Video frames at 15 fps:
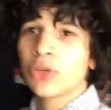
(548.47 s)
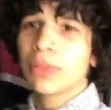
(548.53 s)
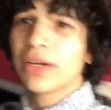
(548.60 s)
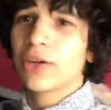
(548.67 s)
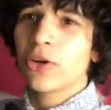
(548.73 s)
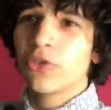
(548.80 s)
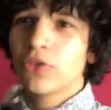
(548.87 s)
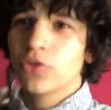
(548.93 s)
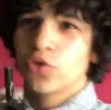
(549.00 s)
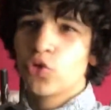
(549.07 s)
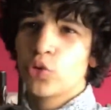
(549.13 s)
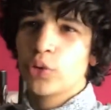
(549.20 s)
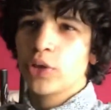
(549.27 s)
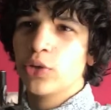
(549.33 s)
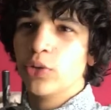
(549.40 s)
to my girlfriend
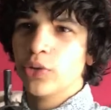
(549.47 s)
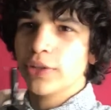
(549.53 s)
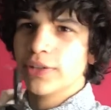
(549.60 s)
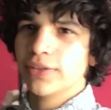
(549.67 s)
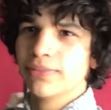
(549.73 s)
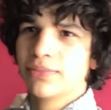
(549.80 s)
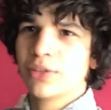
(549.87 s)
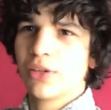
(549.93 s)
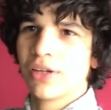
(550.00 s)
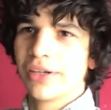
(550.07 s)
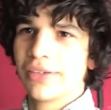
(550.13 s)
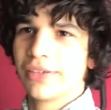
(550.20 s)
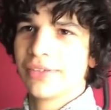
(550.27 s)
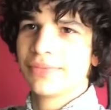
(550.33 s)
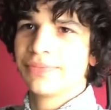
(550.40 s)
for recording. Just
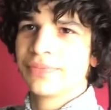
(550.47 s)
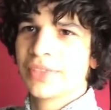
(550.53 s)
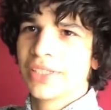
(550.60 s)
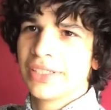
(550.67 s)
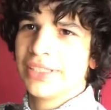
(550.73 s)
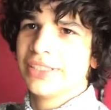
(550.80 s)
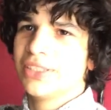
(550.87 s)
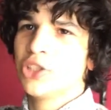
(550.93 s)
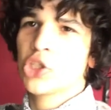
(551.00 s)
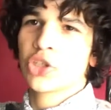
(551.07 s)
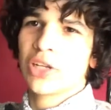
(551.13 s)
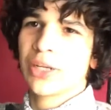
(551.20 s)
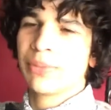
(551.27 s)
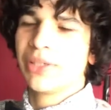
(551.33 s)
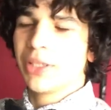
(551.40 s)
like, she doesn't
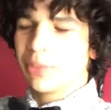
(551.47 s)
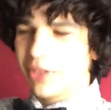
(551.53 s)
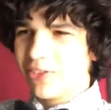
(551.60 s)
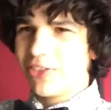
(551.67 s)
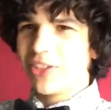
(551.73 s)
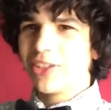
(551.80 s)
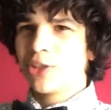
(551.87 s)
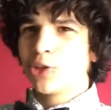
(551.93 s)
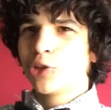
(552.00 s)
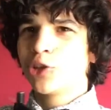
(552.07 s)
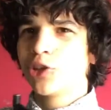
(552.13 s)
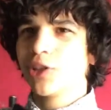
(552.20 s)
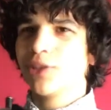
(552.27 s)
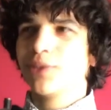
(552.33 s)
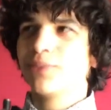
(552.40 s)
like being in my videos,
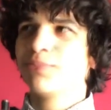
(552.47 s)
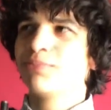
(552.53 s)
so.